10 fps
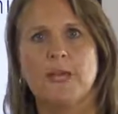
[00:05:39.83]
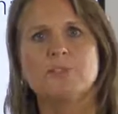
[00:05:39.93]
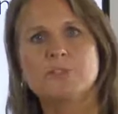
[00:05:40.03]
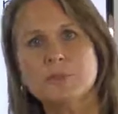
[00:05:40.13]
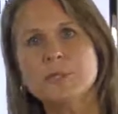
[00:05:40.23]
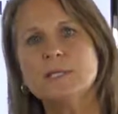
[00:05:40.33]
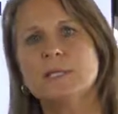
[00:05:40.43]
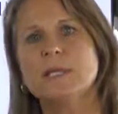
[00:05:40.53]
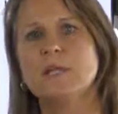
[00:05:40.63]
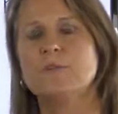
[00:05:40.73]

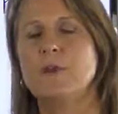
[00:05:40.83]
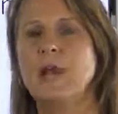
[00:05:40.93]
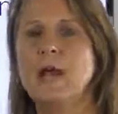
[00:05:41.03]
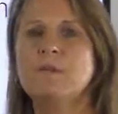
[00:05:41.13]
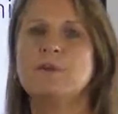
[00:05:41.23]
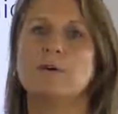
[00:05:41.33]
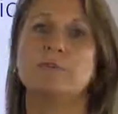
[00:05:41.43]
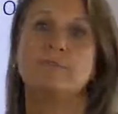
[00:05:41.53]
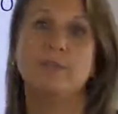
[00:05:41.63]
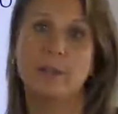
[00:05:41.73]
Certainly, if you have a
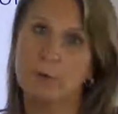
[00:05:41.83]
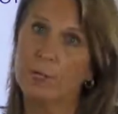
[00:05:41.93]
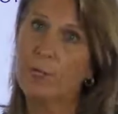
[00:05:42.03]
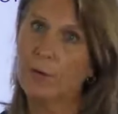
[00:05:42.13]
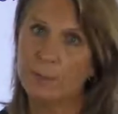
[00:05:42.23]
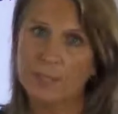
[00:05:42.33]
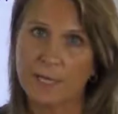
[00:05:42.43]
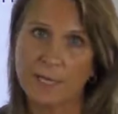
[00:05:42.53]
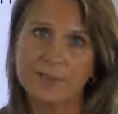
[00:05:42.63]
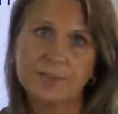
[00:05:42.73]
very common
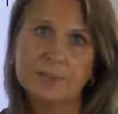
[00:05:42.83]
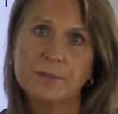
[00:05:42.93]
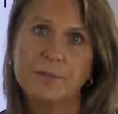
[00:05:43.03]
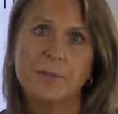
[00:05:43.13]
cancer